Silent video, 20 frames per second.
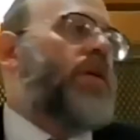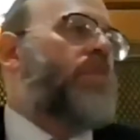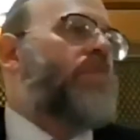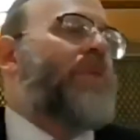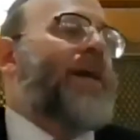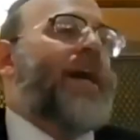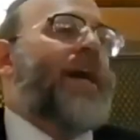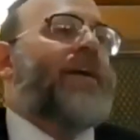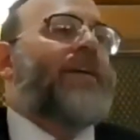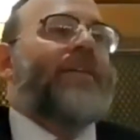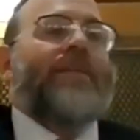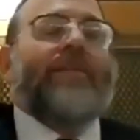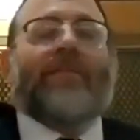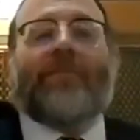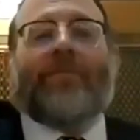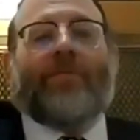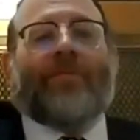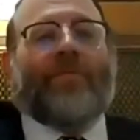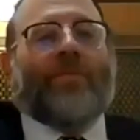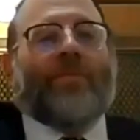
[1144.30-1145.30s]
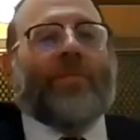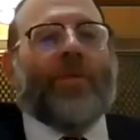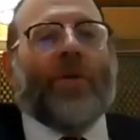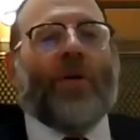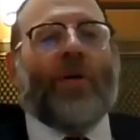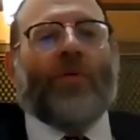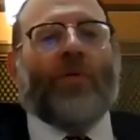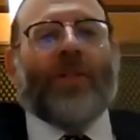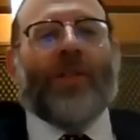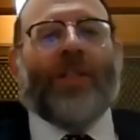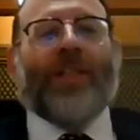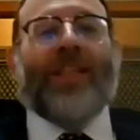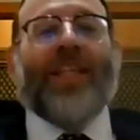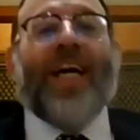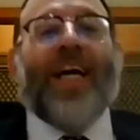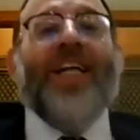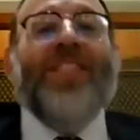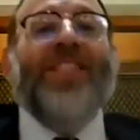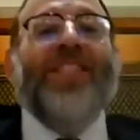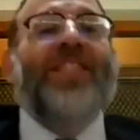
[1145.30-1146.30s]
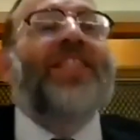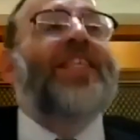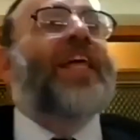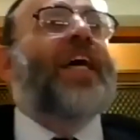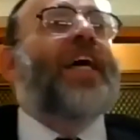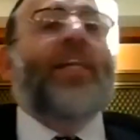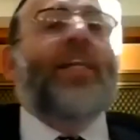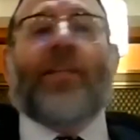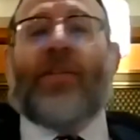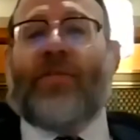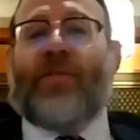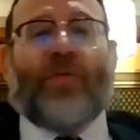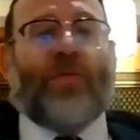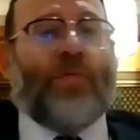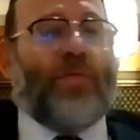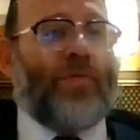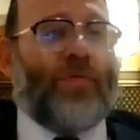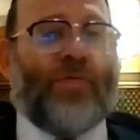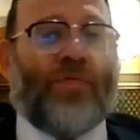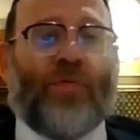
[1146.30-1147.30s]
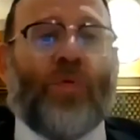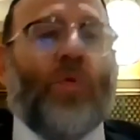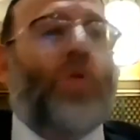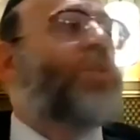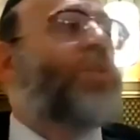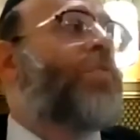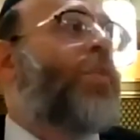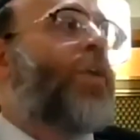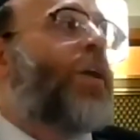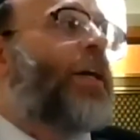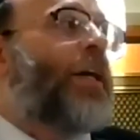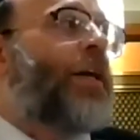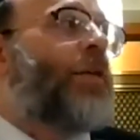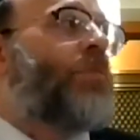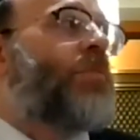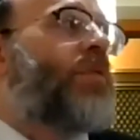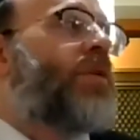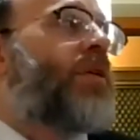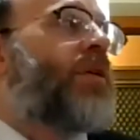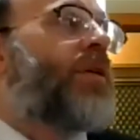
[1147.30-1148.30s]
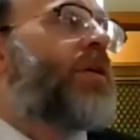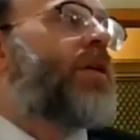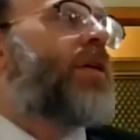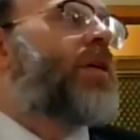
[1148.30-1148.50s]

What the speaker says: about, less than 4 tfachim.